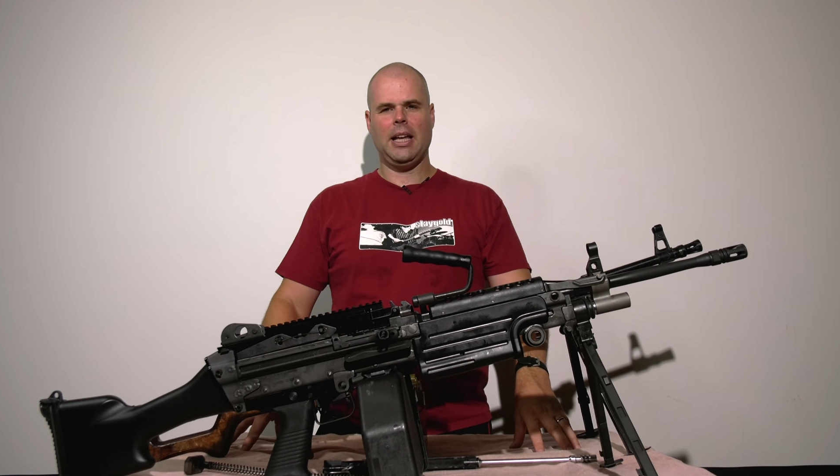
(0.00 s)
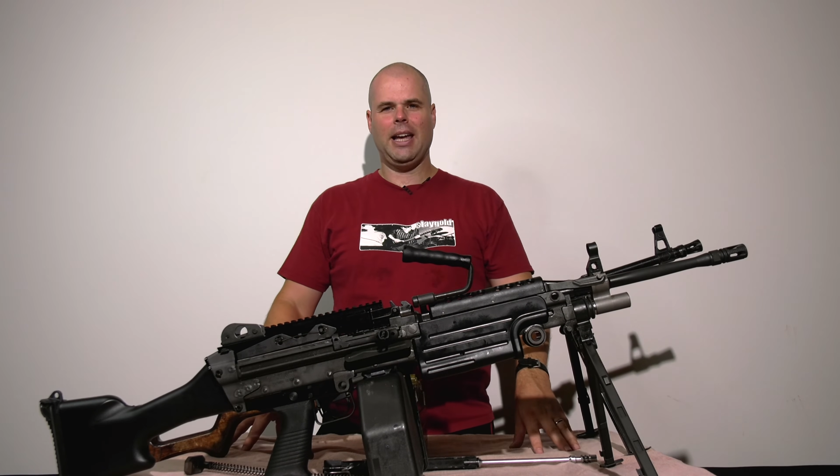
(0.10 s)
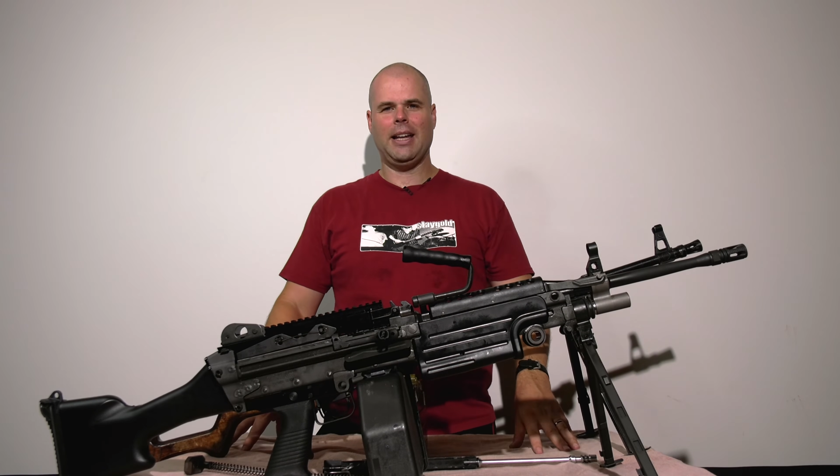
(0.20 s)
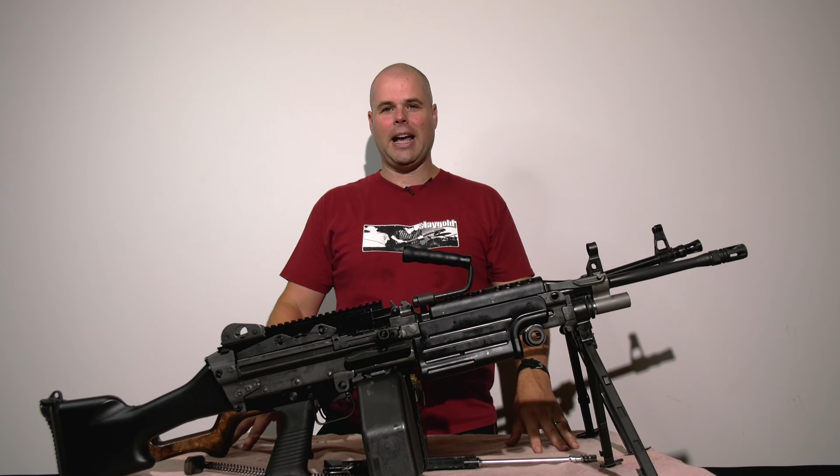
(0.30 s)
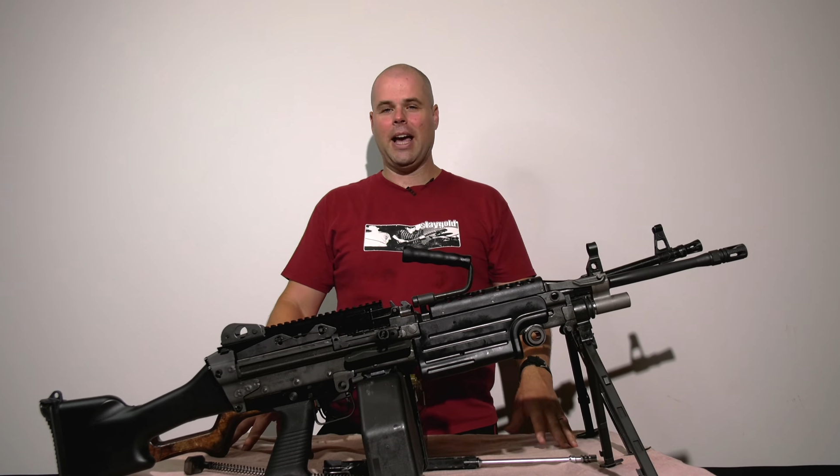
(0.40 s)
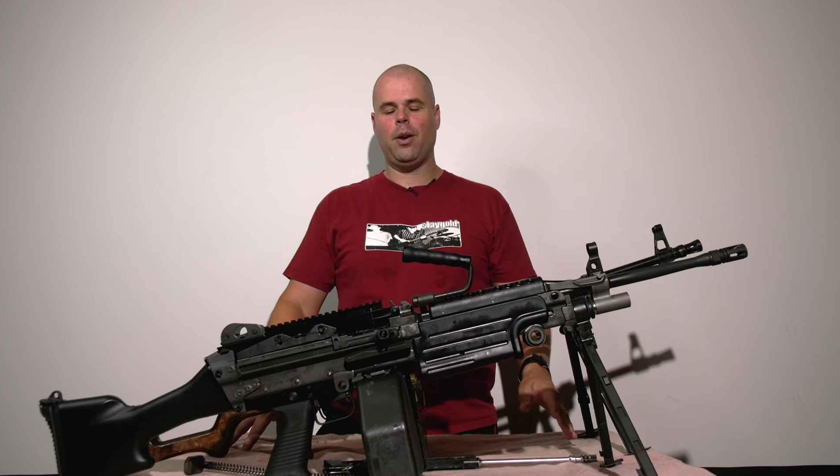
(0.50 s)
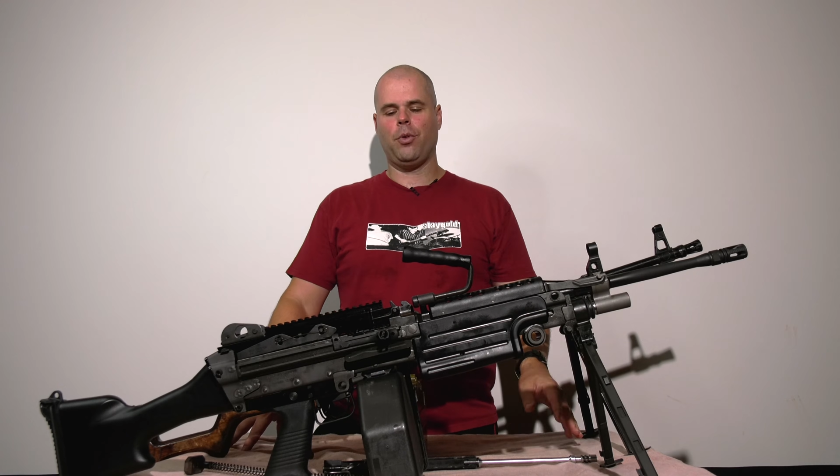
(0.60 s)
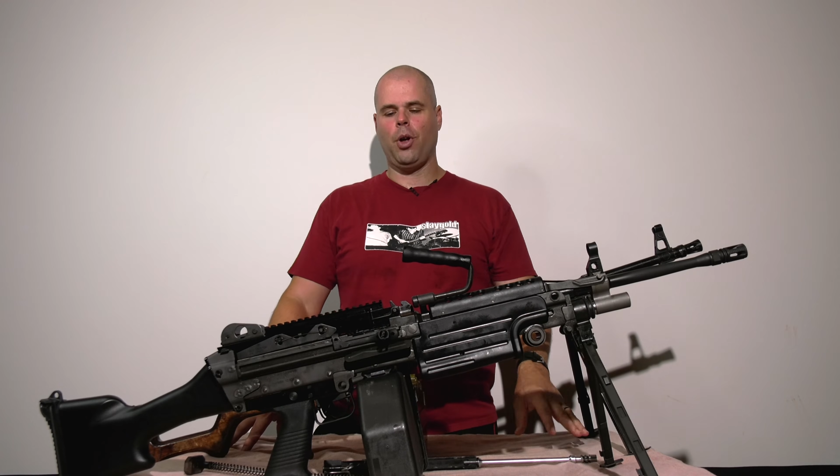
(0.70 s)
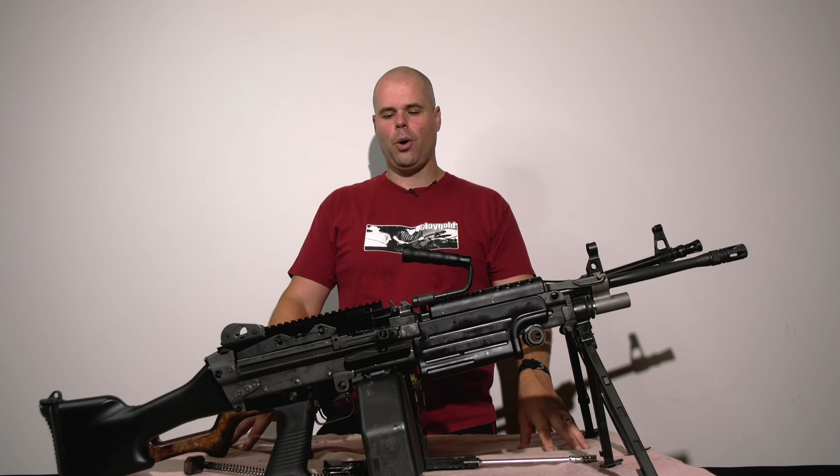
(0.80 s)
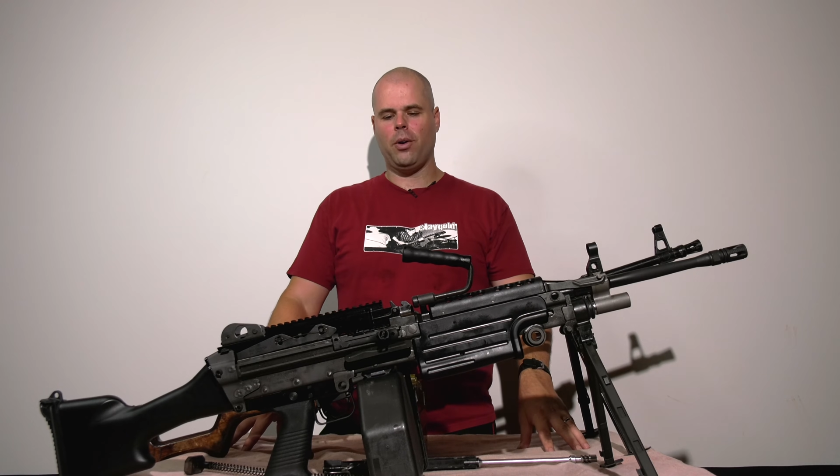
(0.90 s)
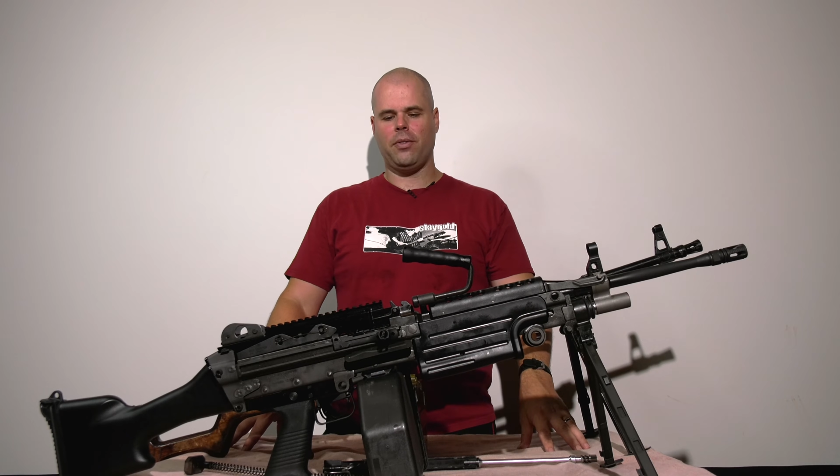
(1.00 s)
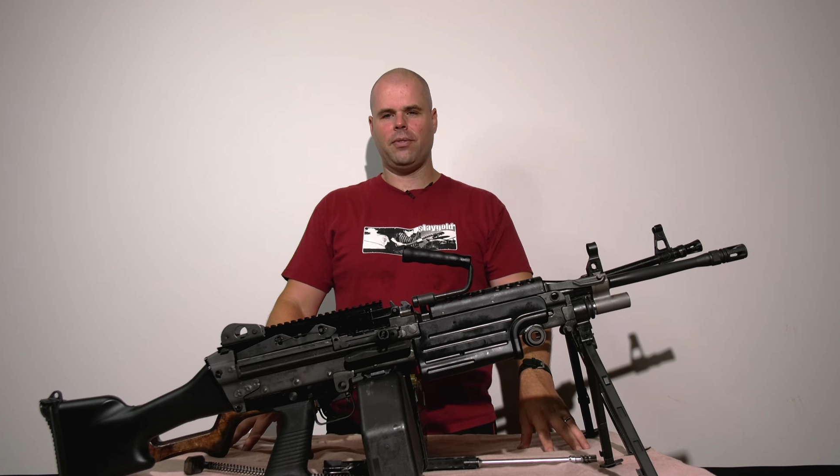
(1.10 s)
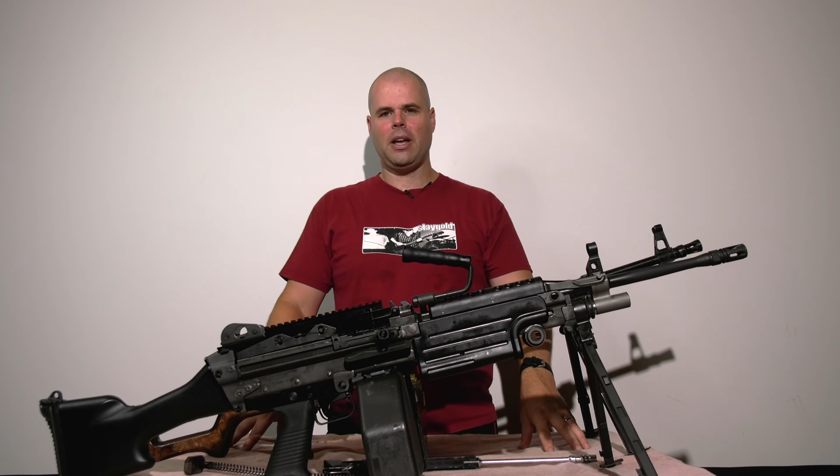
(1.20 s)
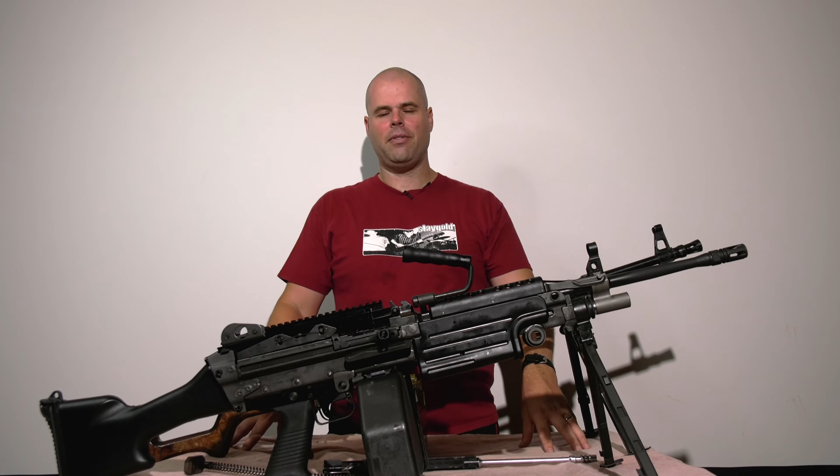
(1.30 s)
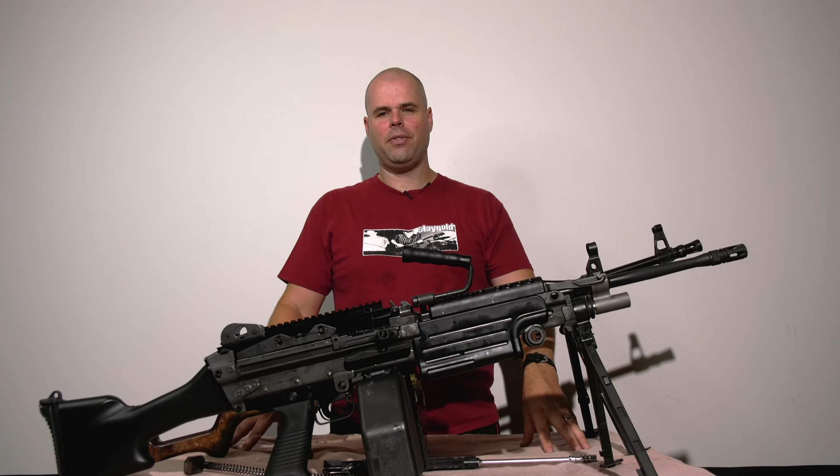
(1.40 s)
and I don't know
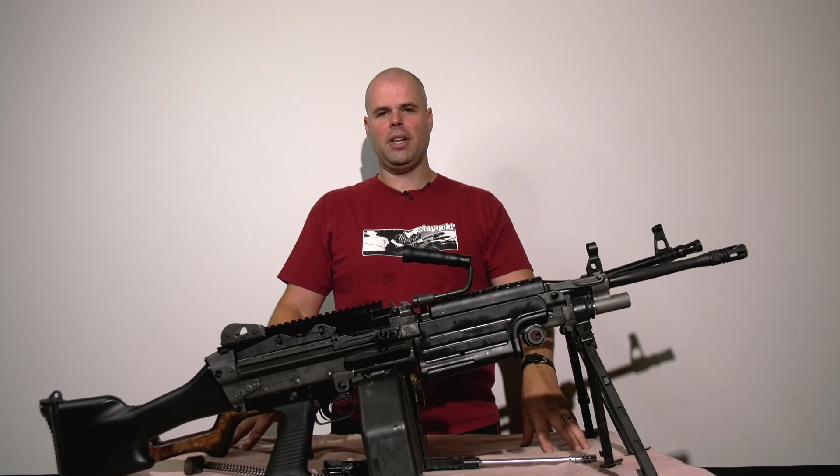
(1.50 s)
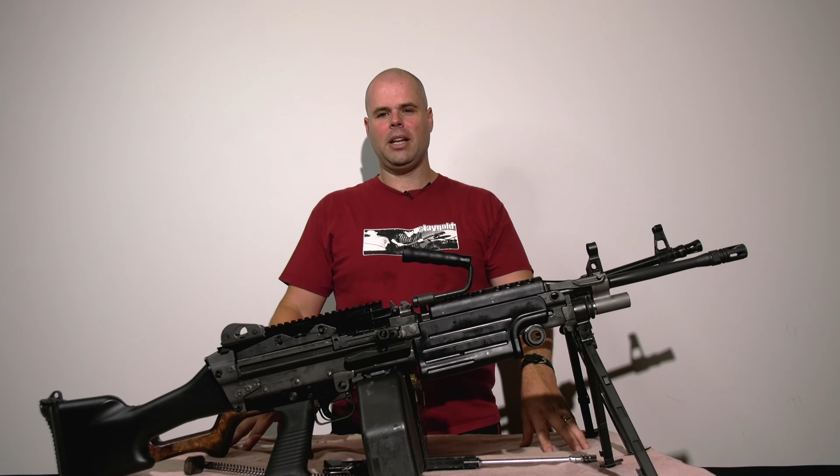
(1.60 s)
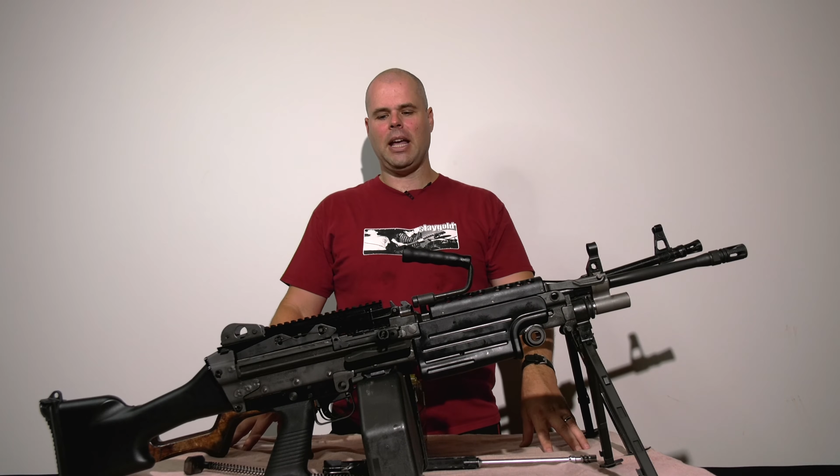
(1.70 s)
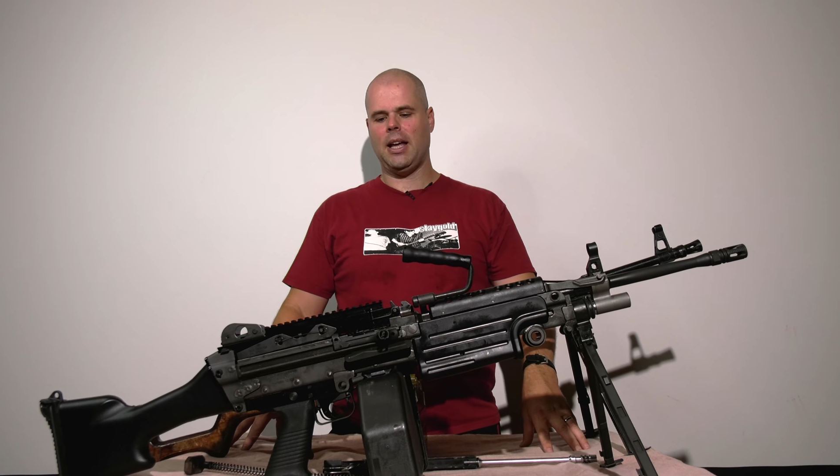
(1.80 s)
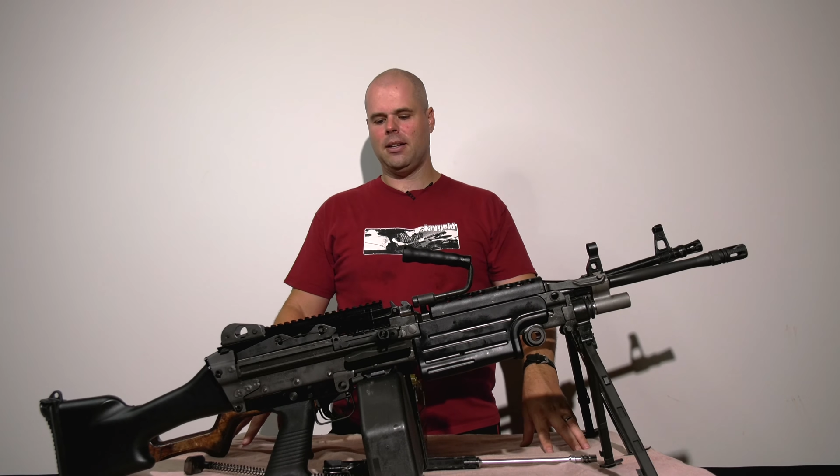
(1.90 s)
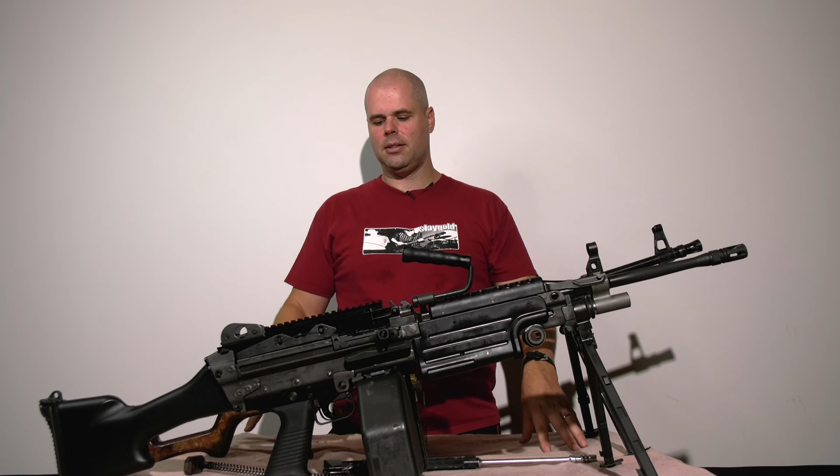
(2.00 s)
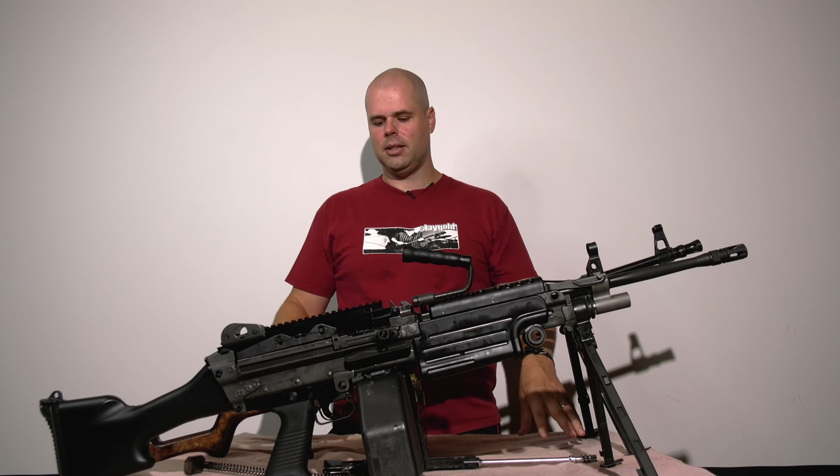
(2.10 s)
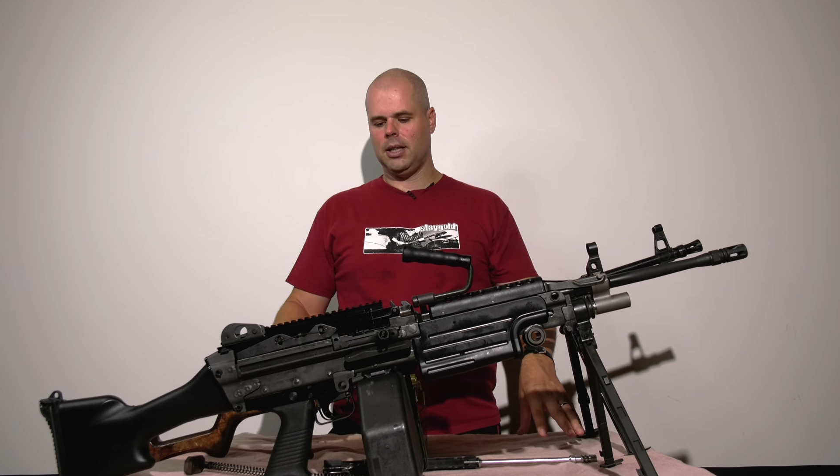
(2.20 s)
if FN had